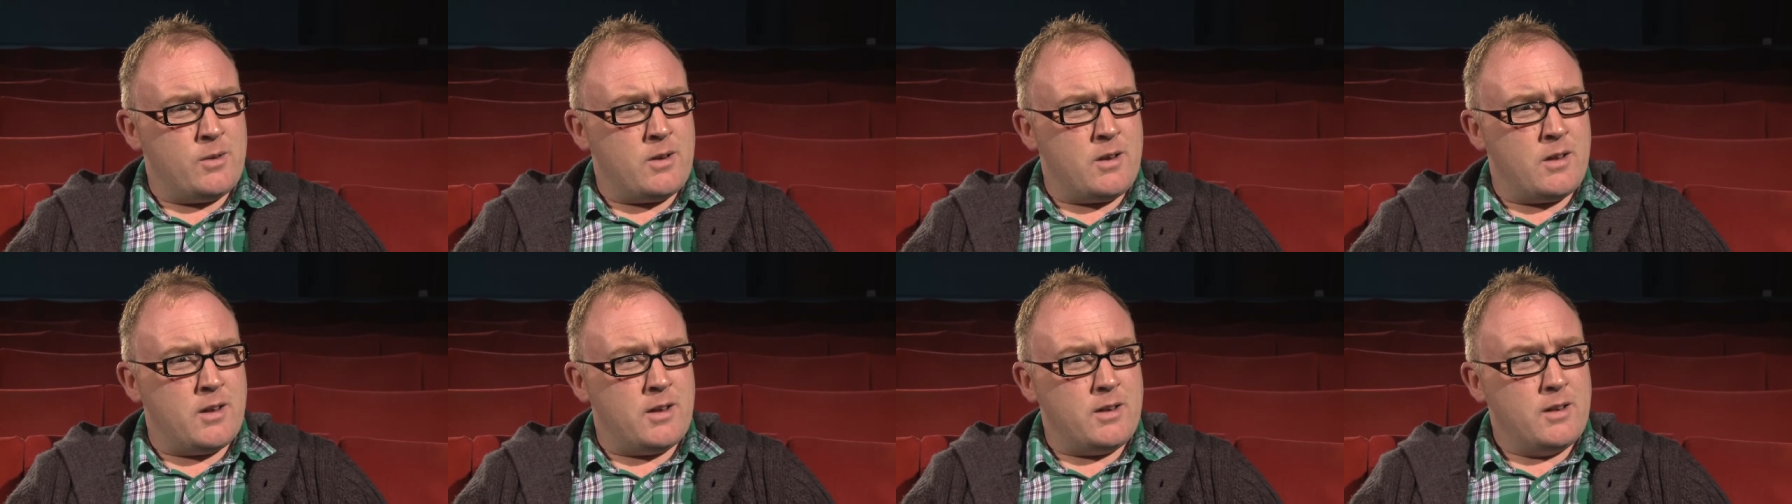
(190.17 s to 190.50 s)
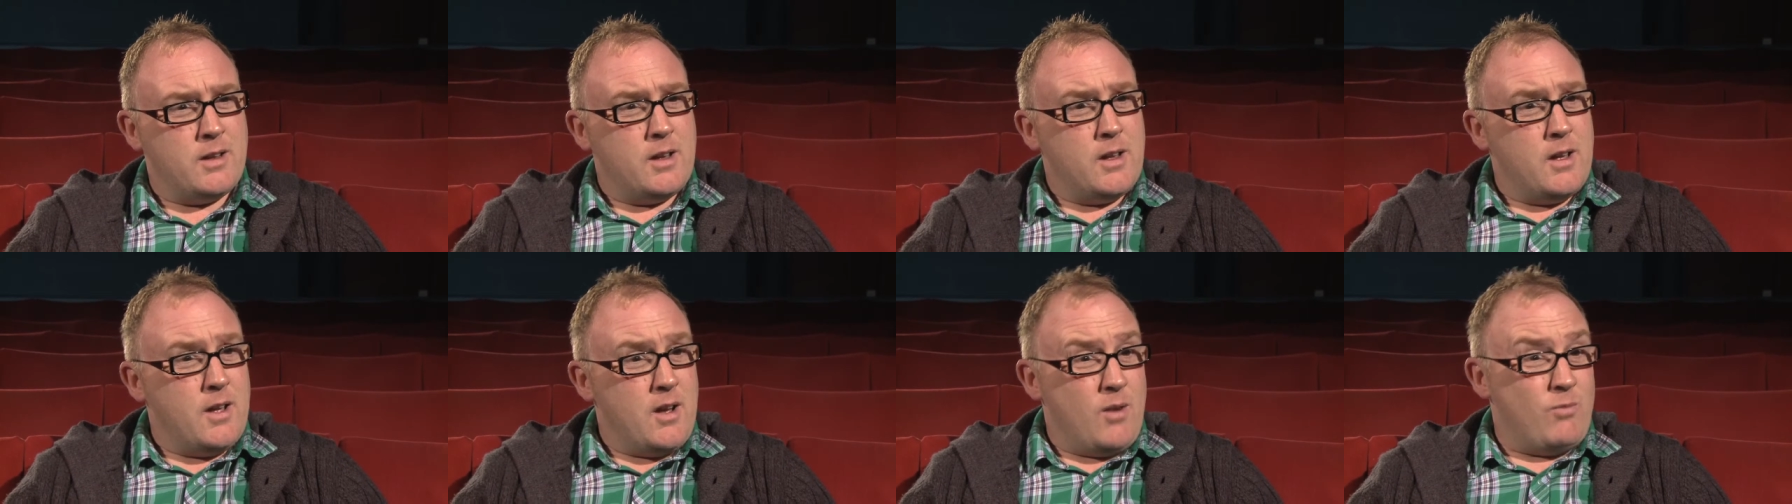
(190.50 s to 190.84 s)
And I,
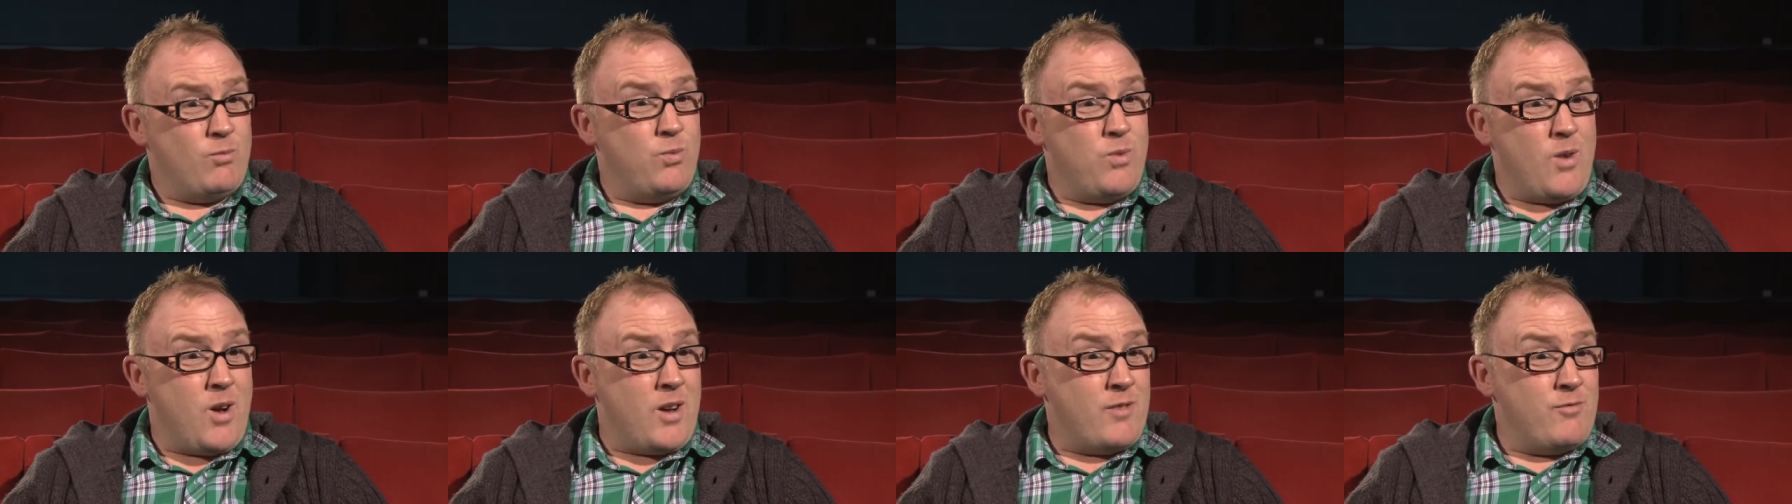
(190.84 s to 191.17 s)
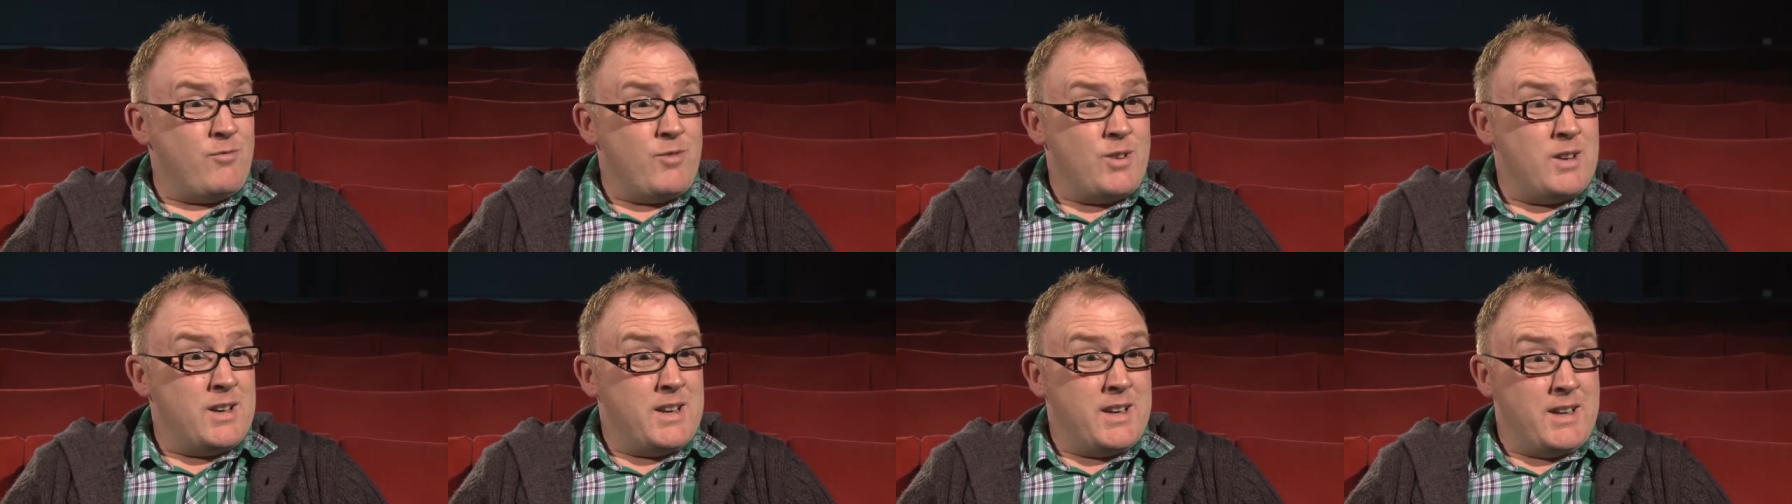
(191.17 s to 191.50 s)
I
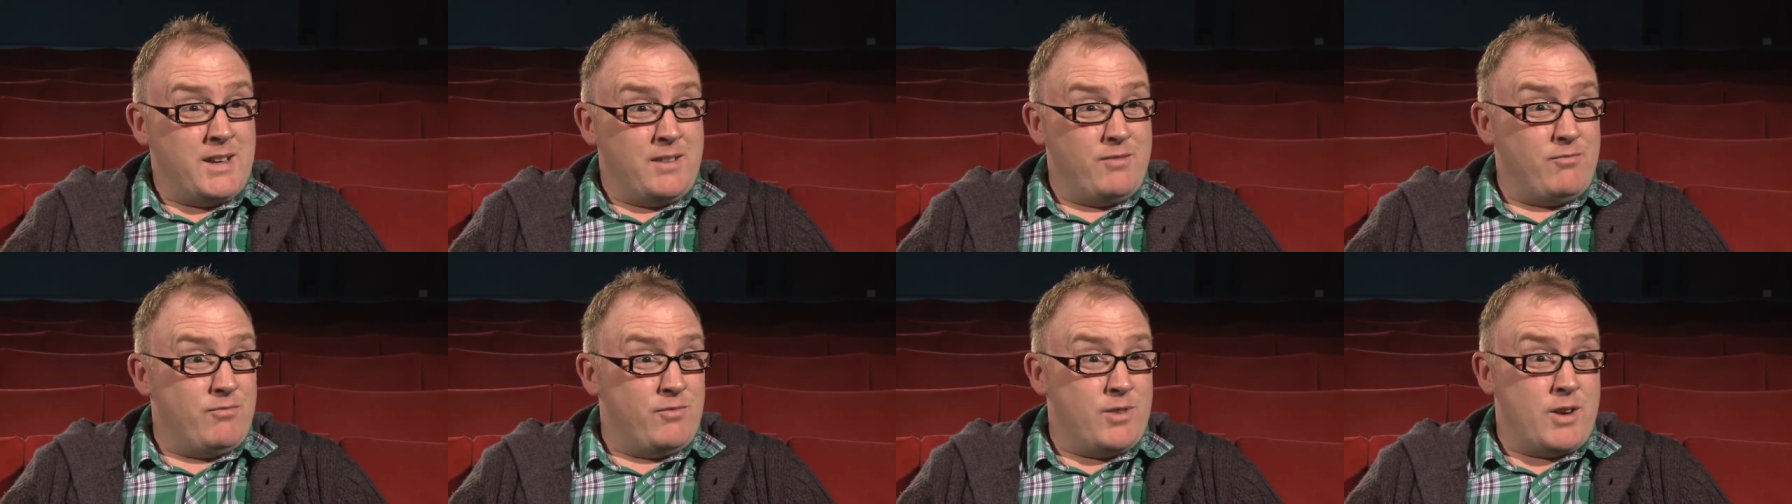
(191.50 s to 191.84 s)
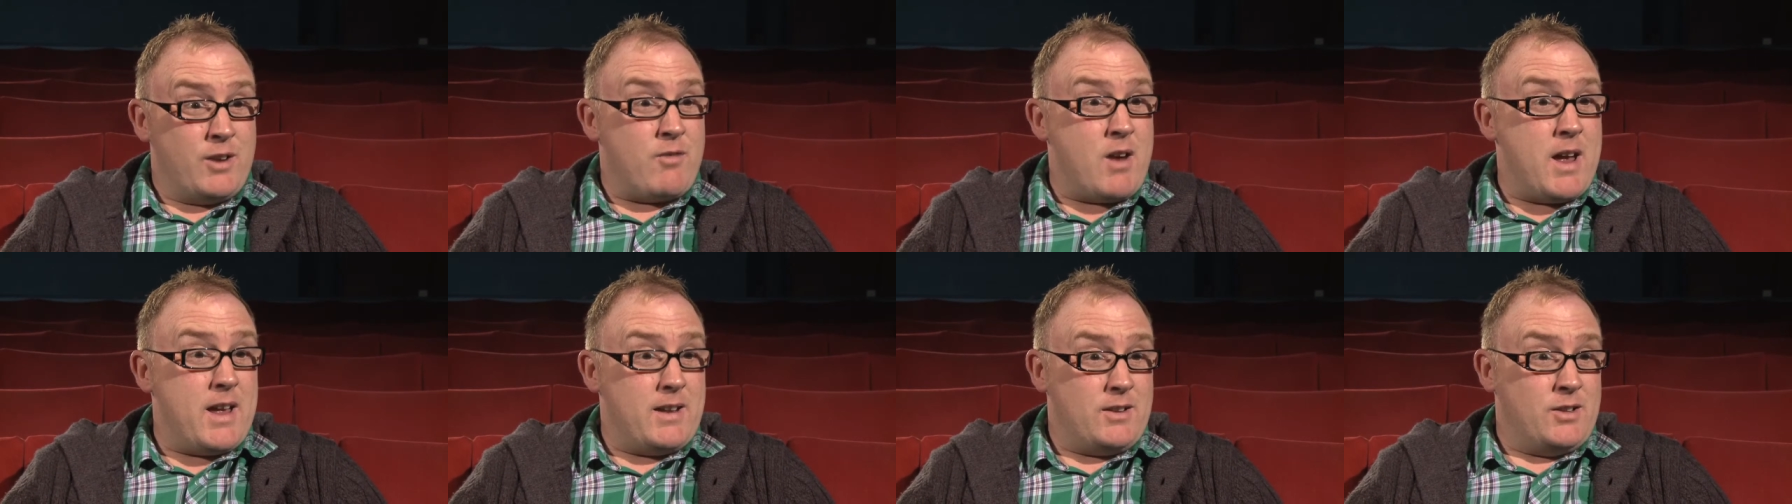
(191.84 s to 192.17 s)
really
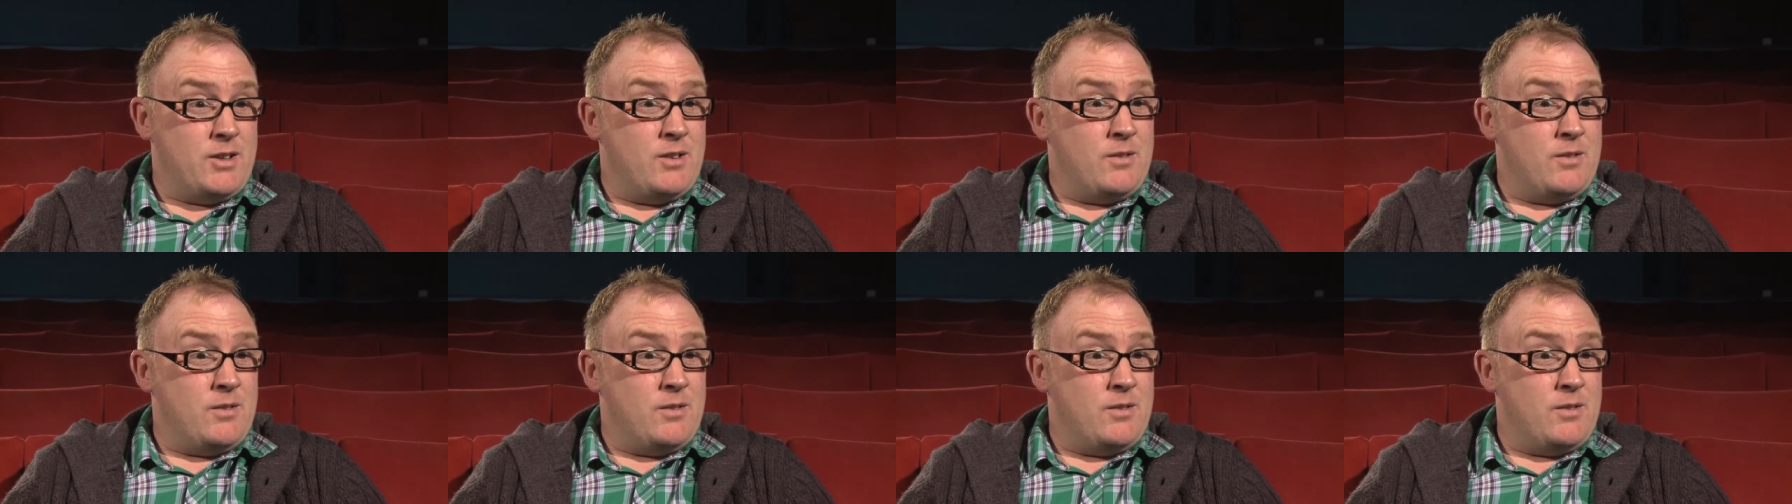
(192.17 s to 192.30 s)
regret